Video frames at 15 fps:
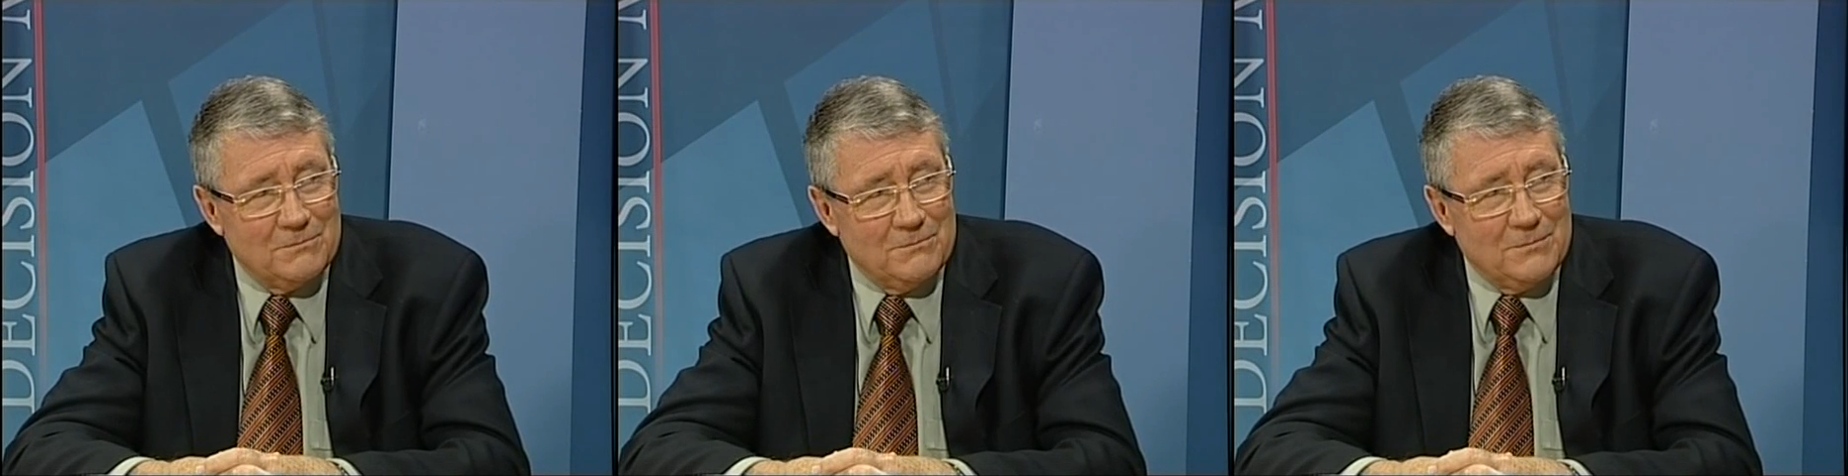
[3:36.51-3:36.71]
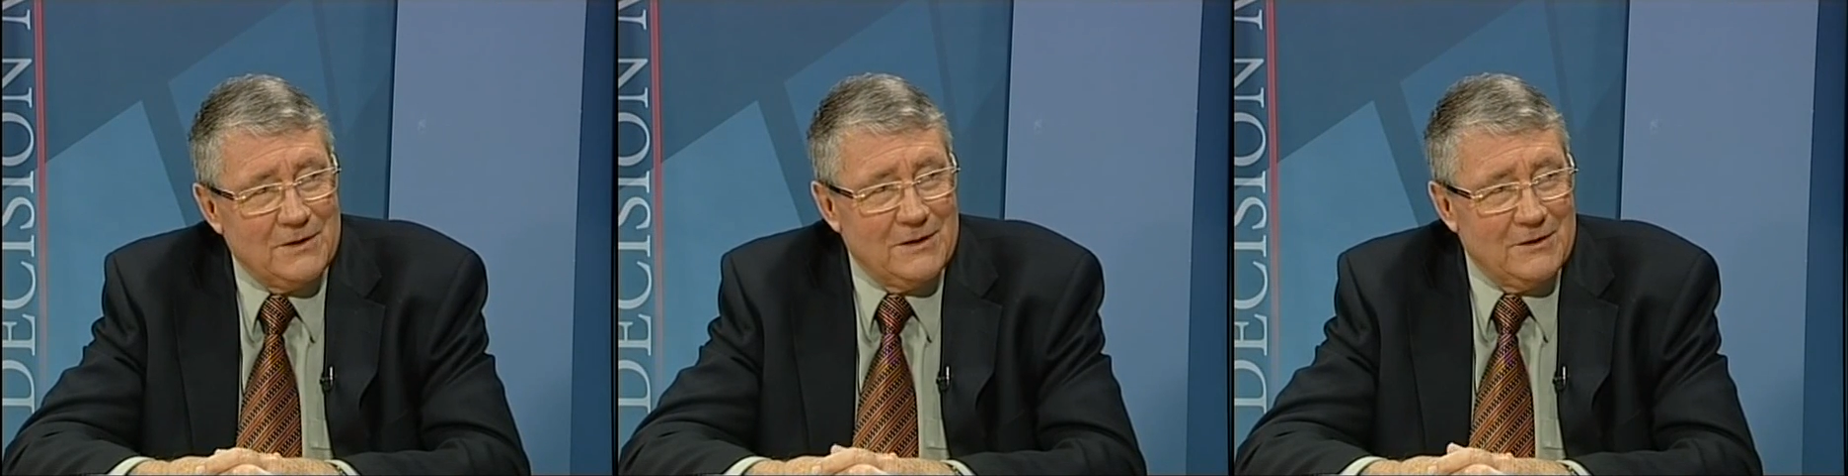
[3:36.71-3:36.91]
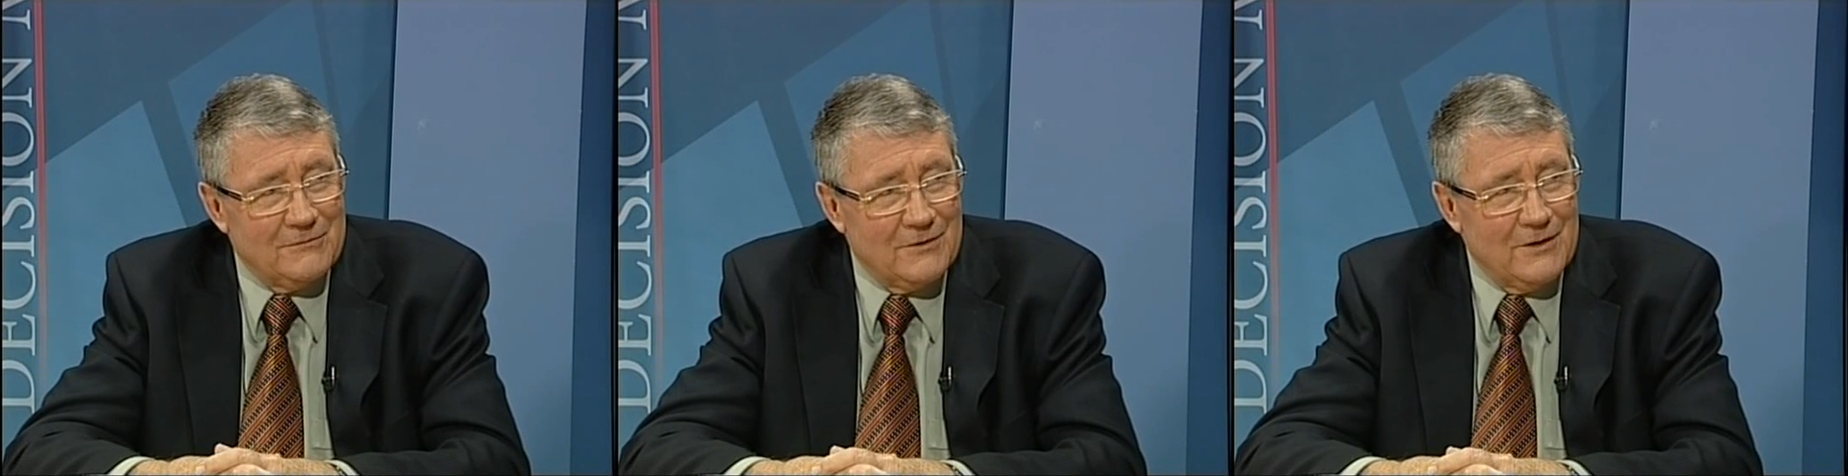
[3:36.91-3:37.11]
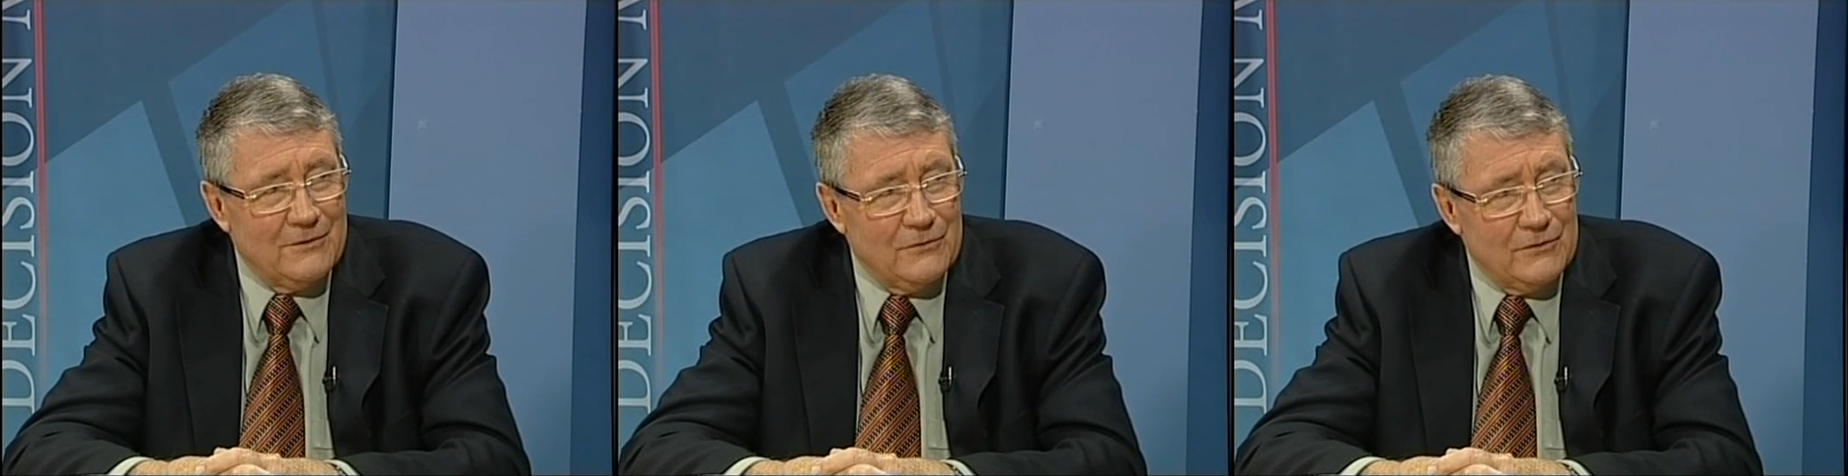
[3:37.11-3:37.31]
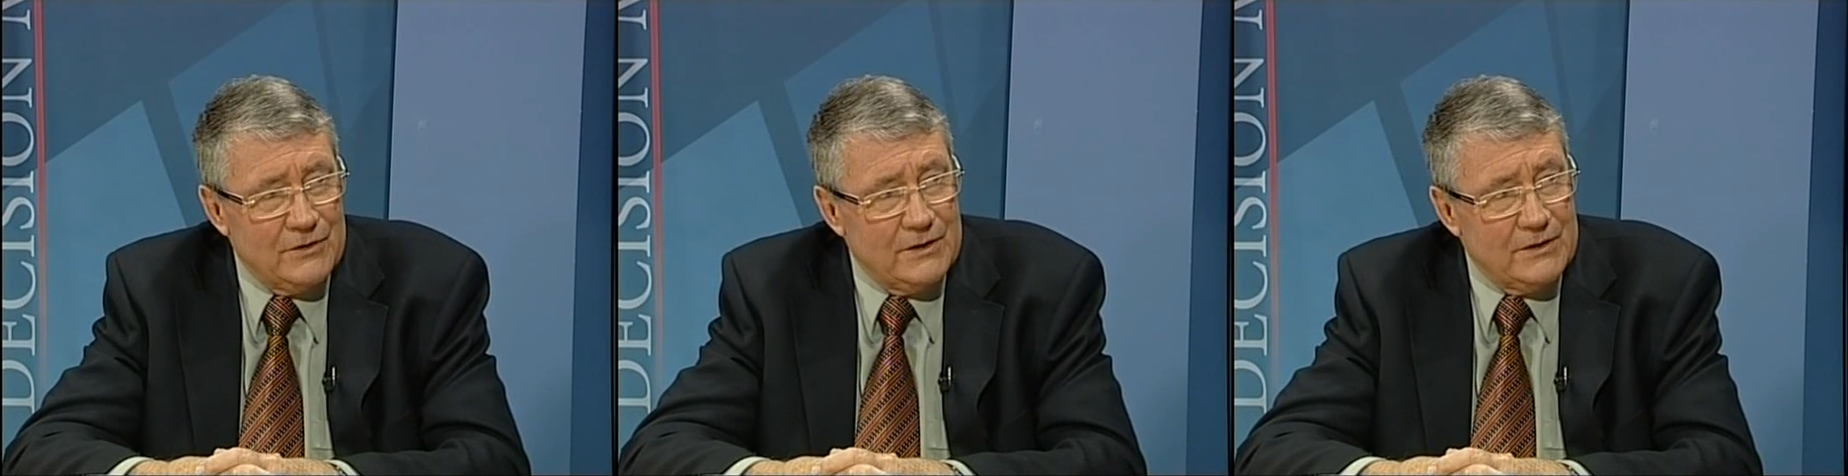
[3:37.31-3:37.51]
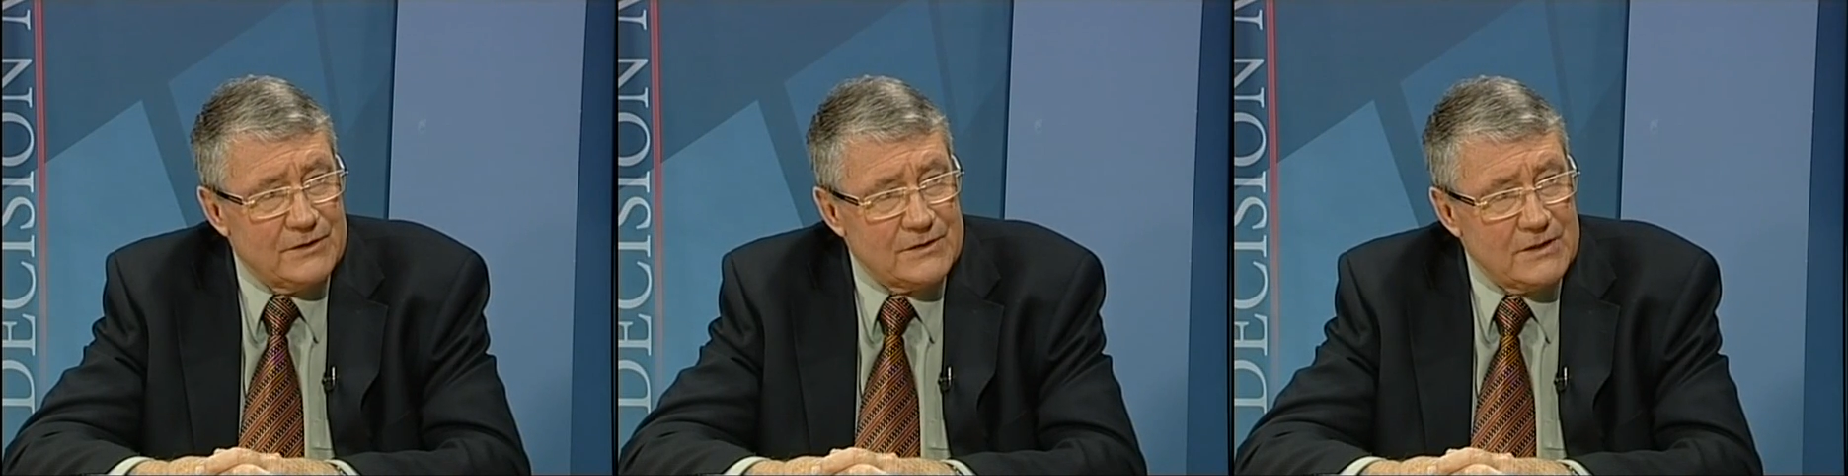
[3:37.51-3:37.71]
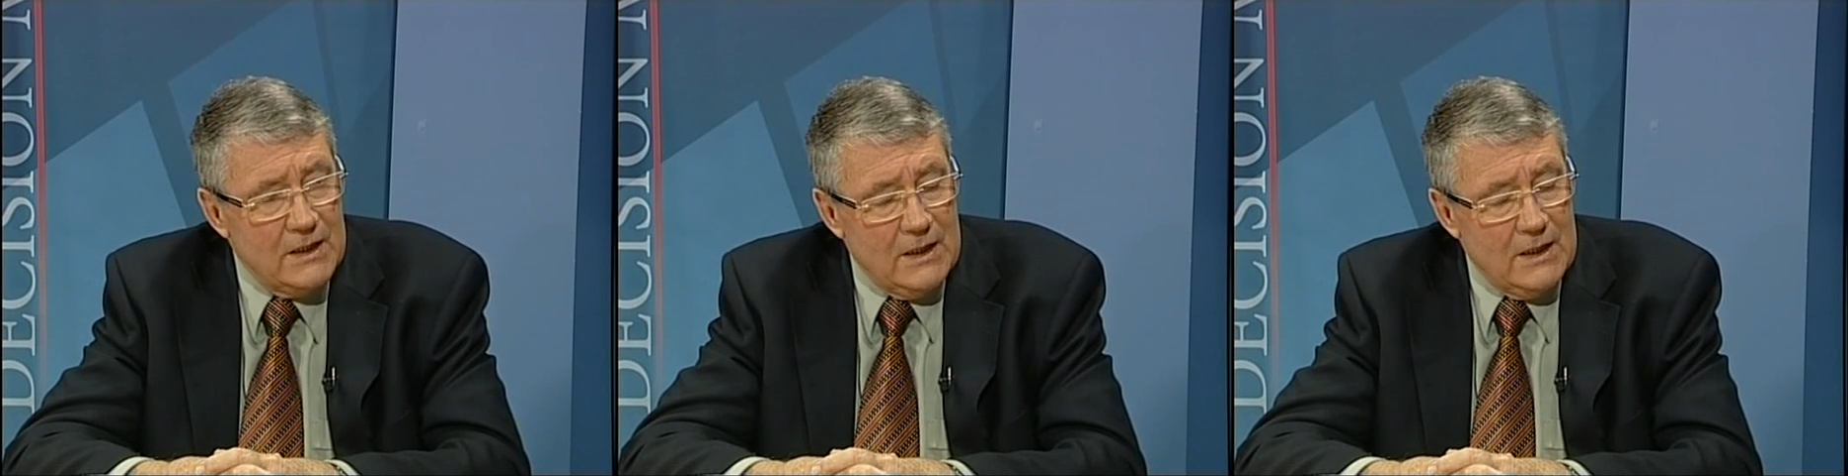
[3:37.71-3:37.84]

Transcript: been here for 100 years,